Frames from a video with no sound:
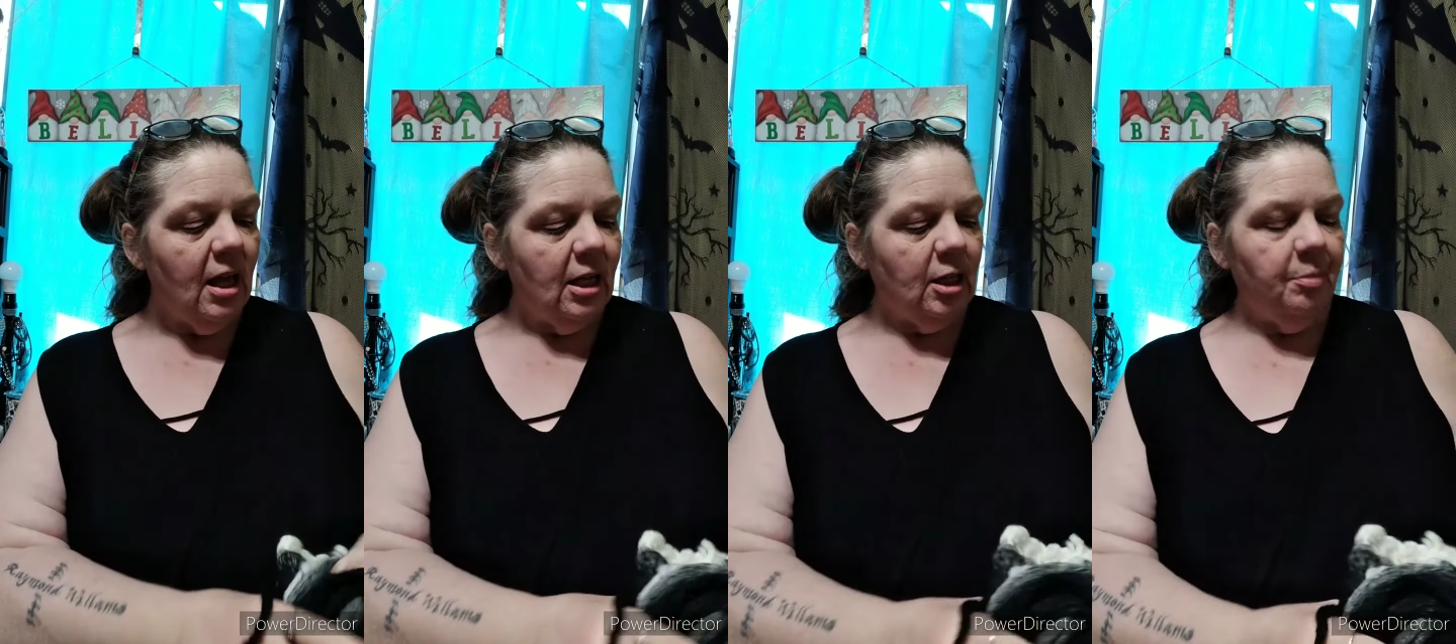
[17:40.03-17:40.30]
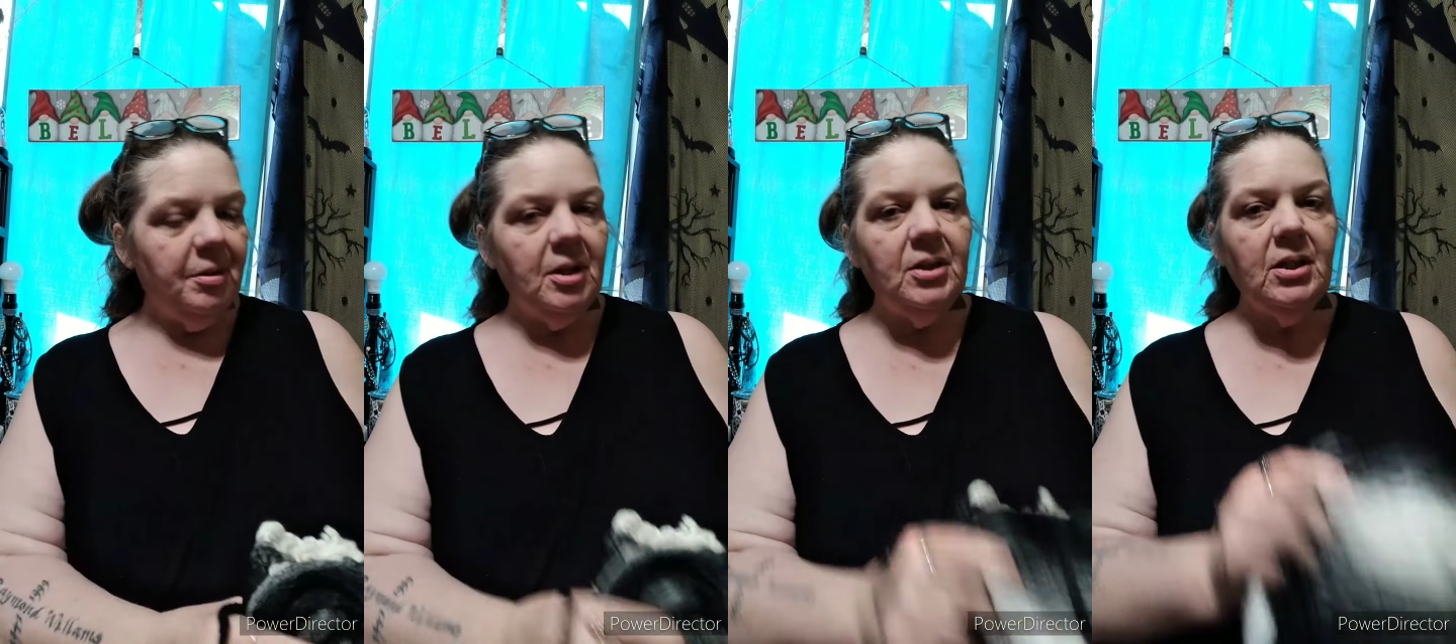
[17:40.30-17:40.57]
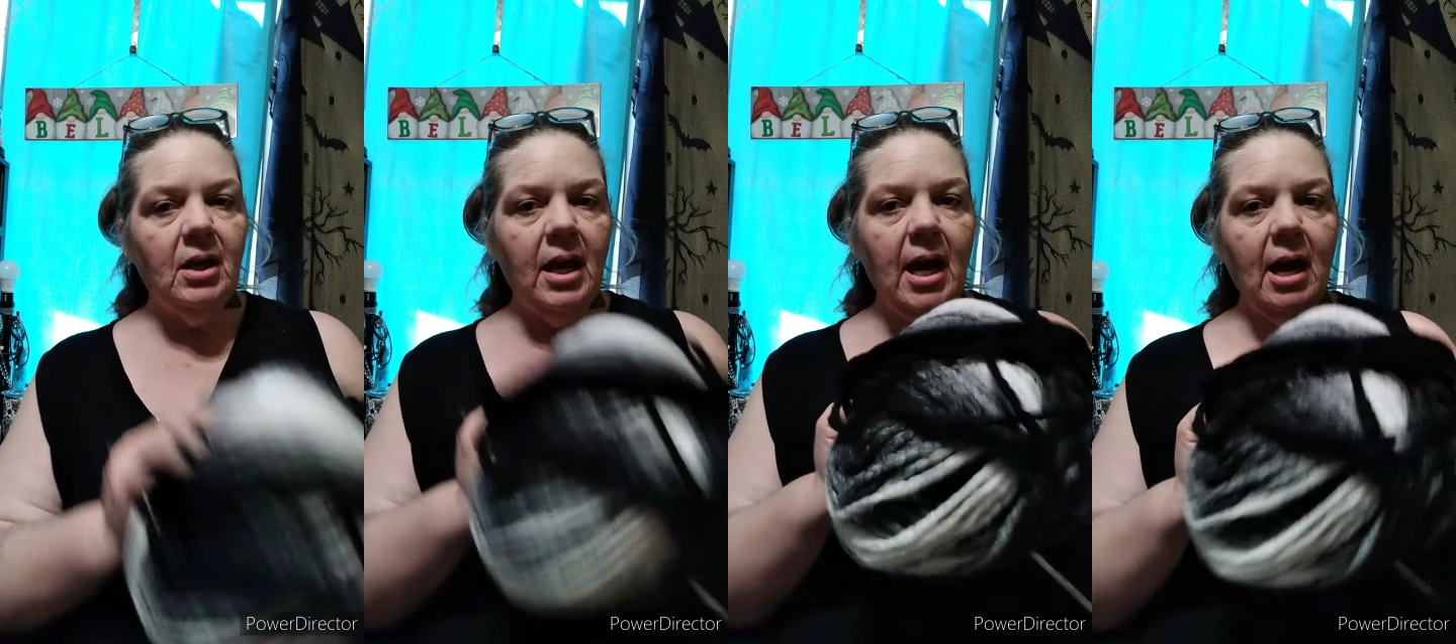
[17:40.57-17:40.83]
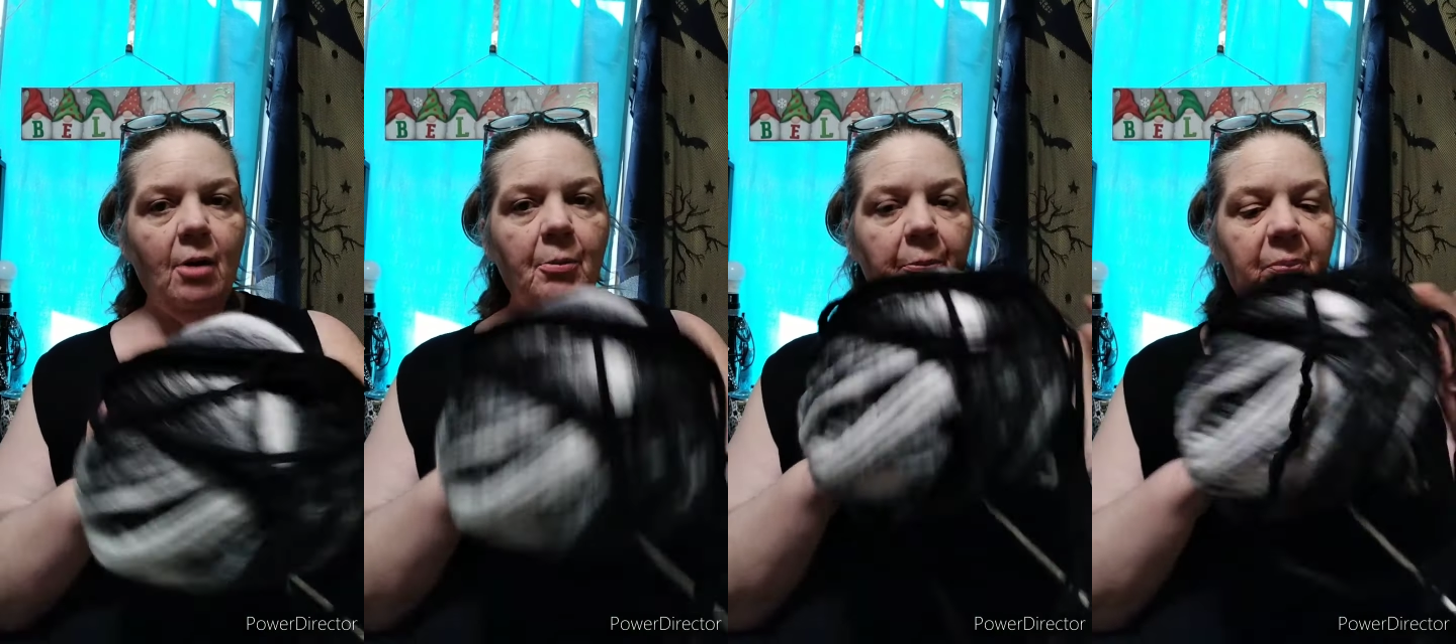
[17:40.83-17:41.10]
Depends on
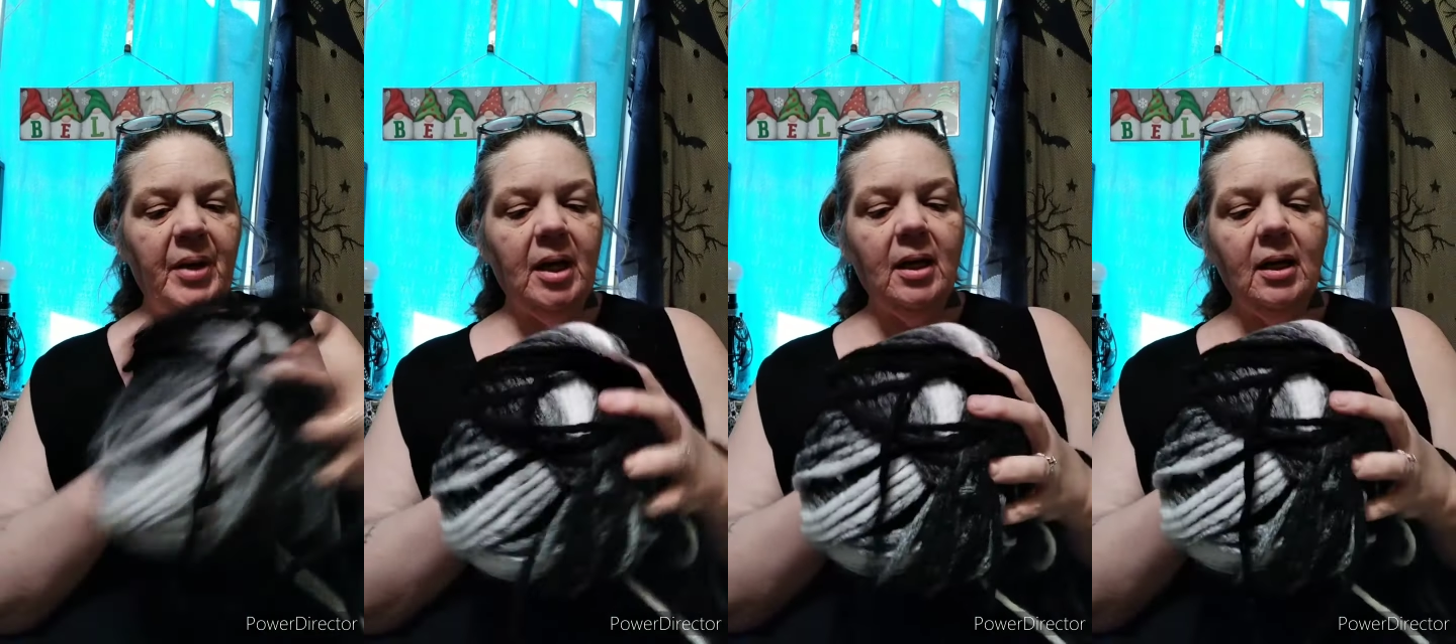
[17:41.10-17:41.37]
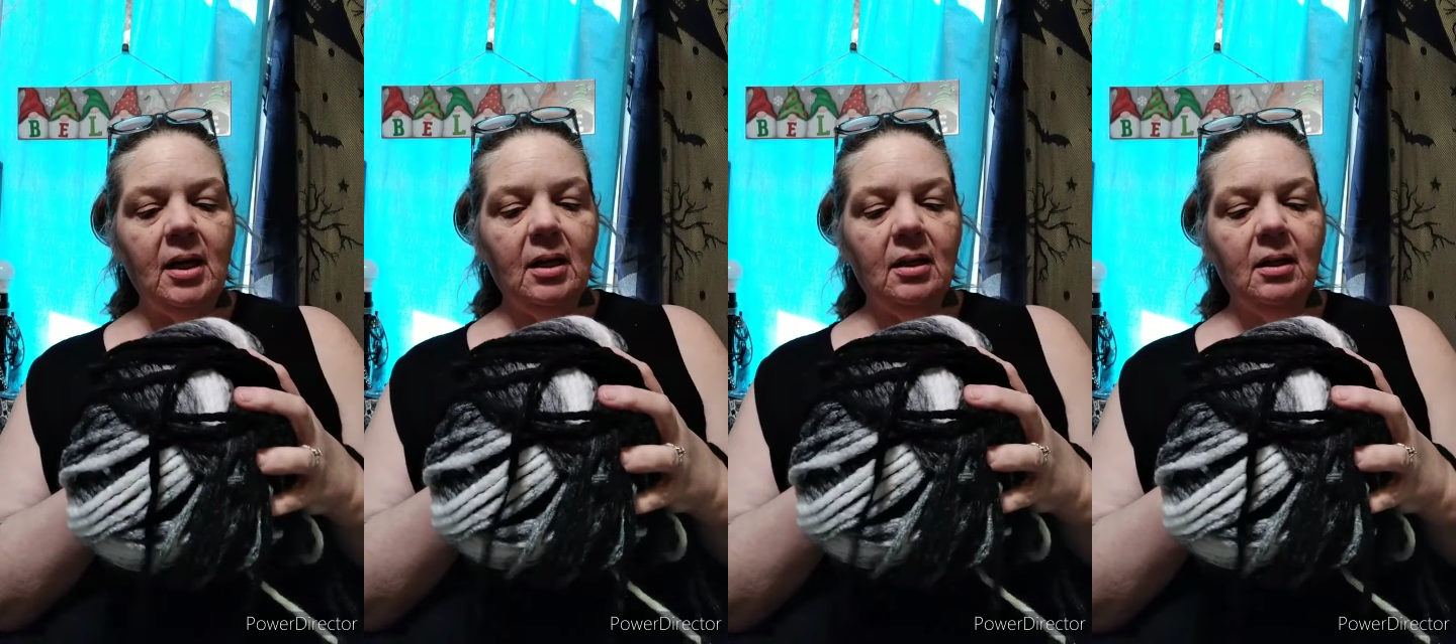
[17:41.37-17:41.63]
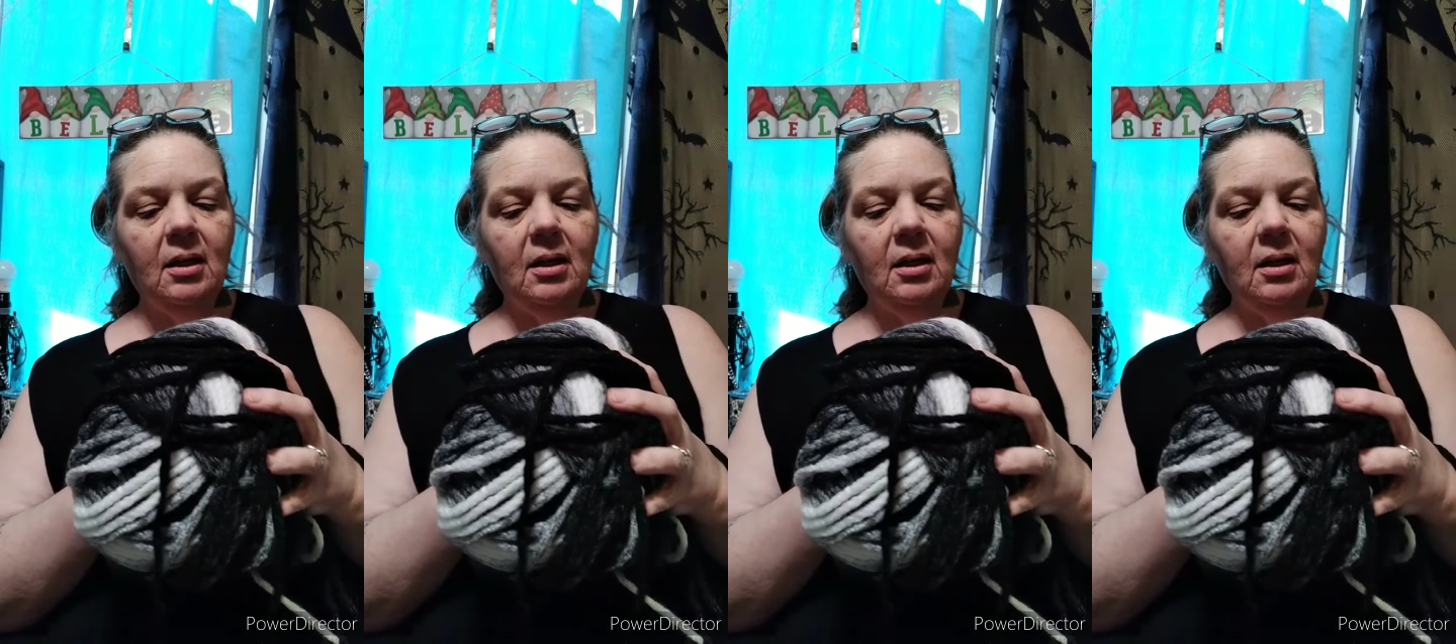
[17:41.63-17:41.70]
how big